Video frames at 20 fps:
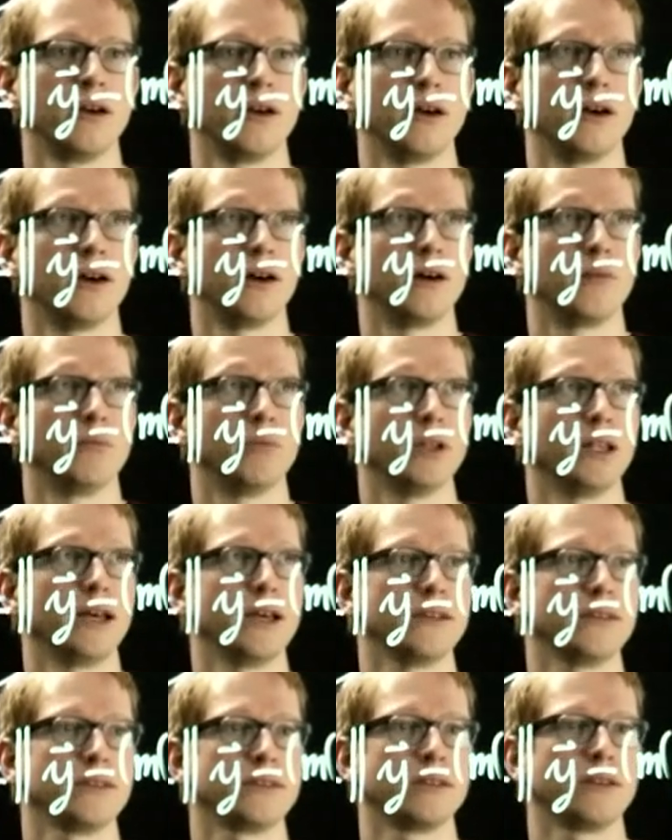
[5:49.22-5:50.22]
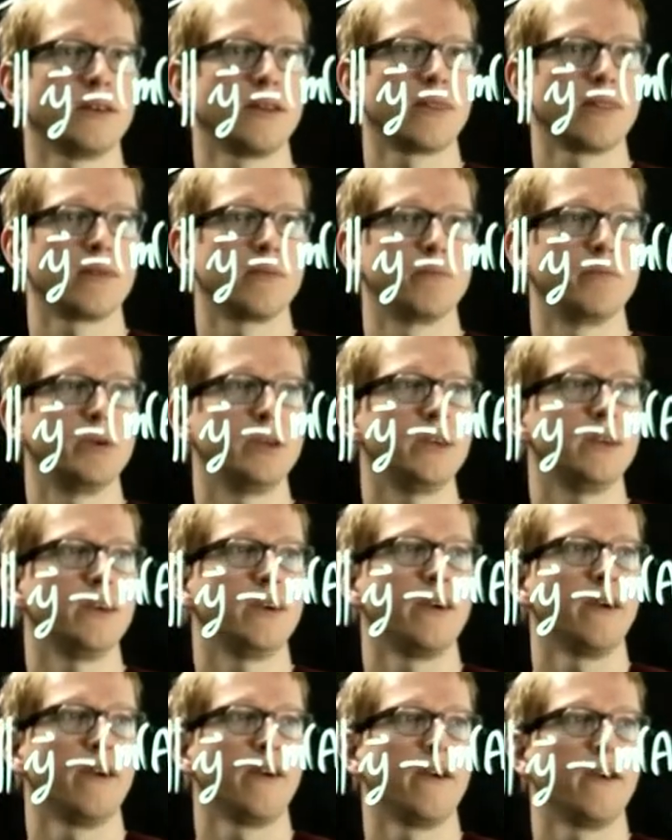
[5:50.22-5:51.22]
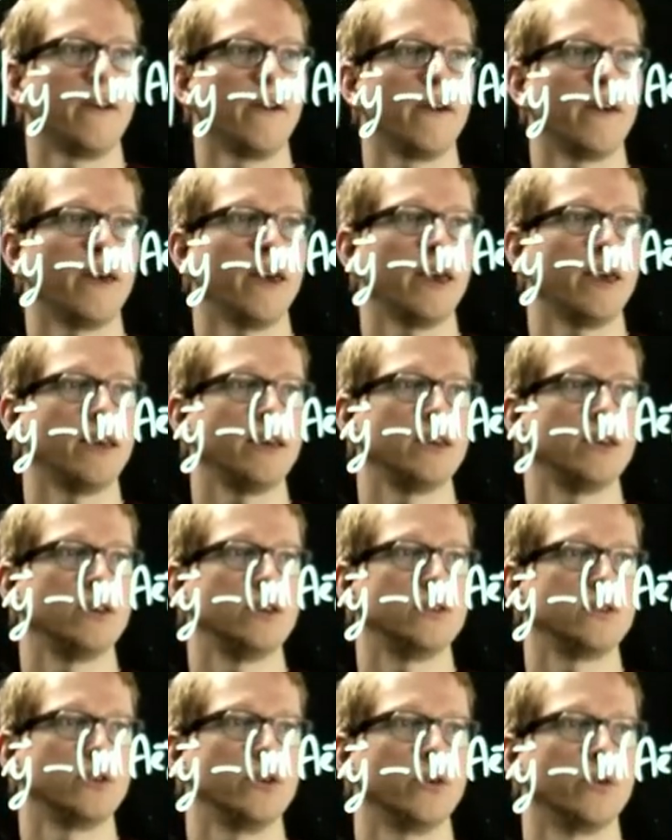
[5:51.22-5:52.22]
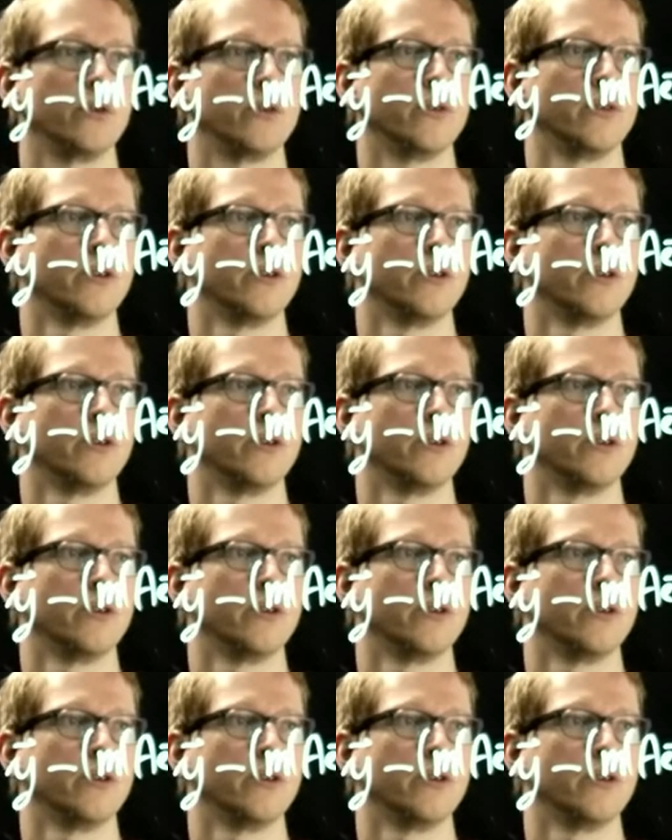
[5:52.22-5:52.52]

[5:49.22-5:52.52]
um, plus b ae2.